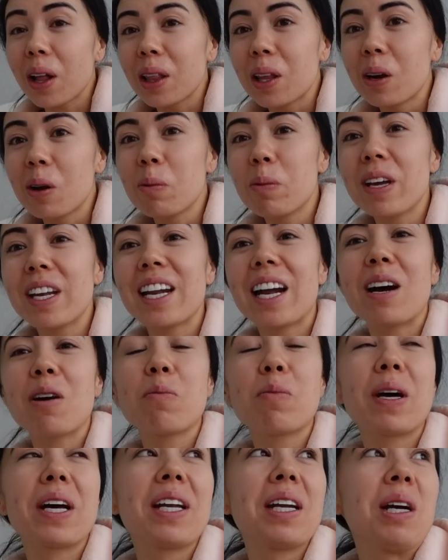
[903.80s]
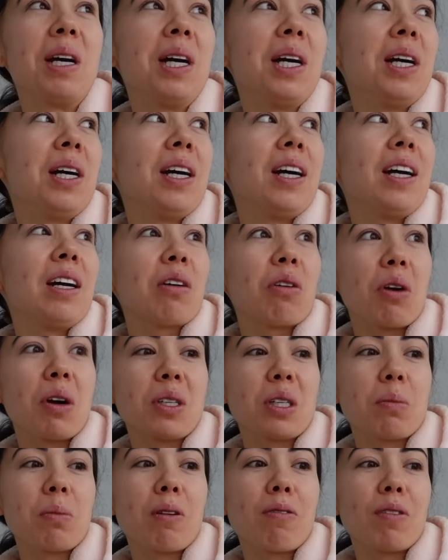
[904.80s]
a little bit now, but
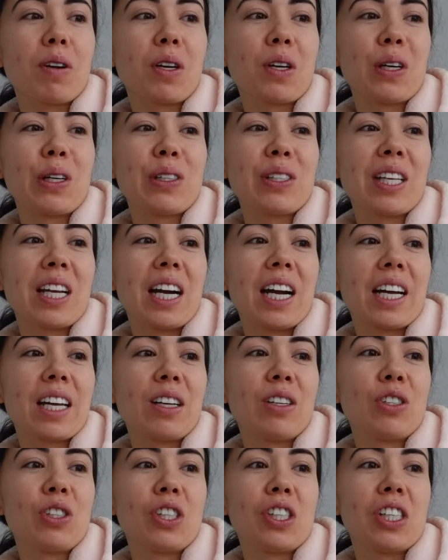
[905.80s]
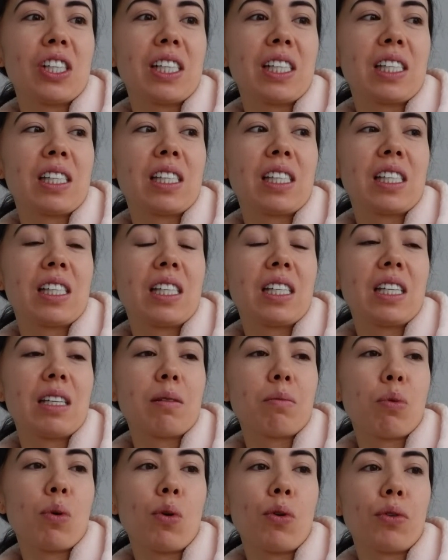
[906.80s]
crossing my fingers that I can just
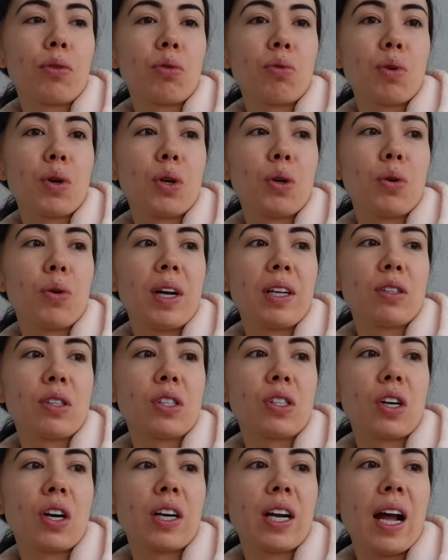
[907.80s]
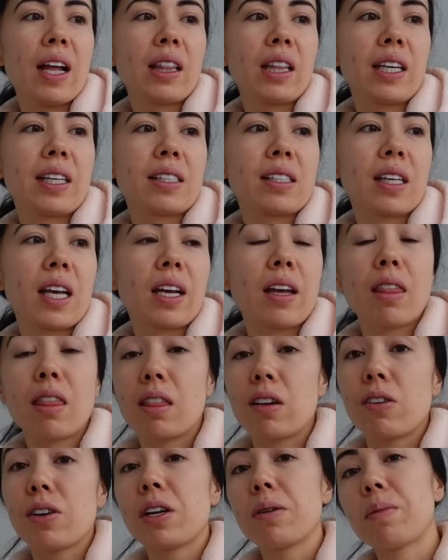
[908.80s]
pull through and start at least like a
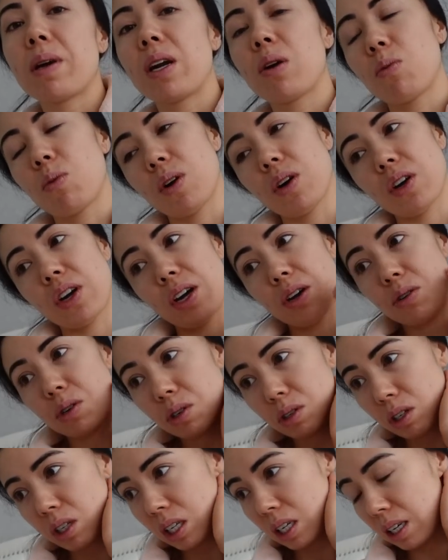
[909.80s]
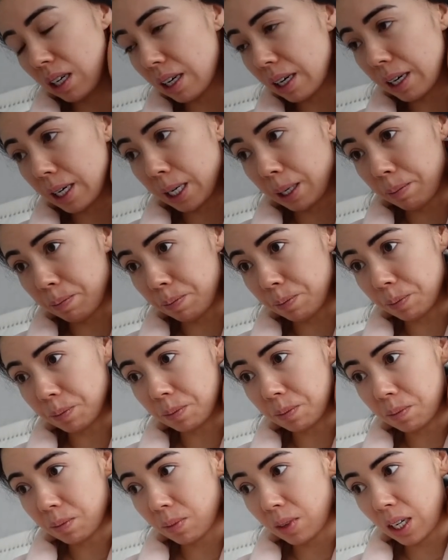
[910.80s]
30 minute workout.
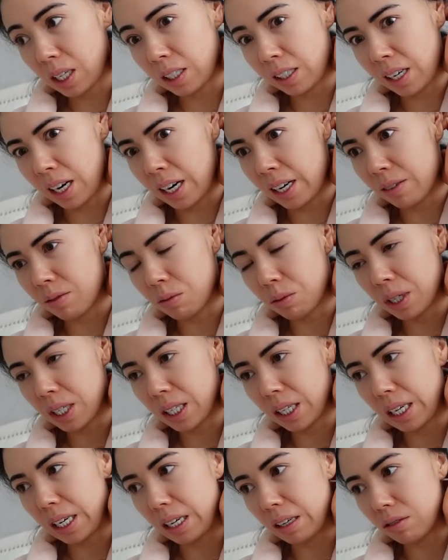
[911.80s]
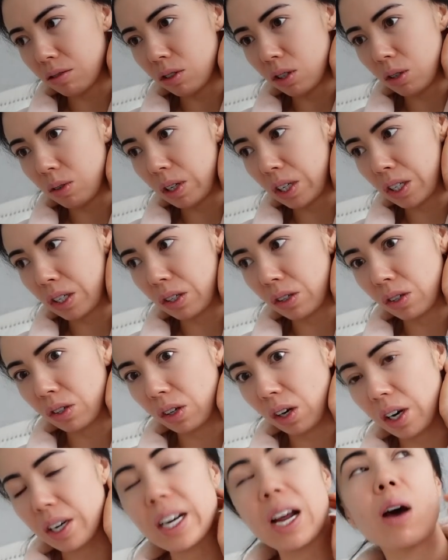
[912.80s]
Because, yeah, I really do need to
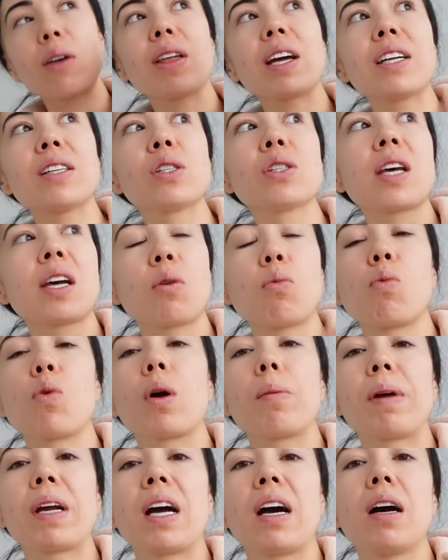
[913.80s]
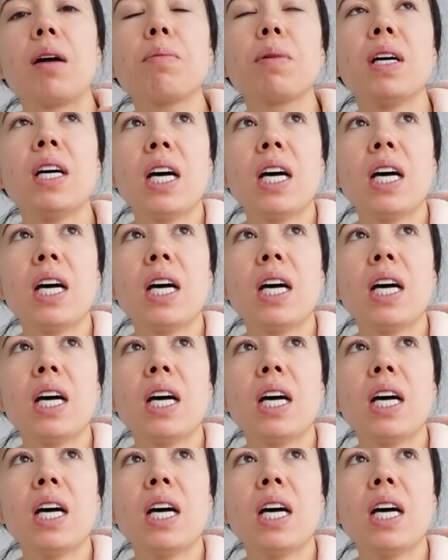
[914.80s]
start. Now that it's, like, warming up,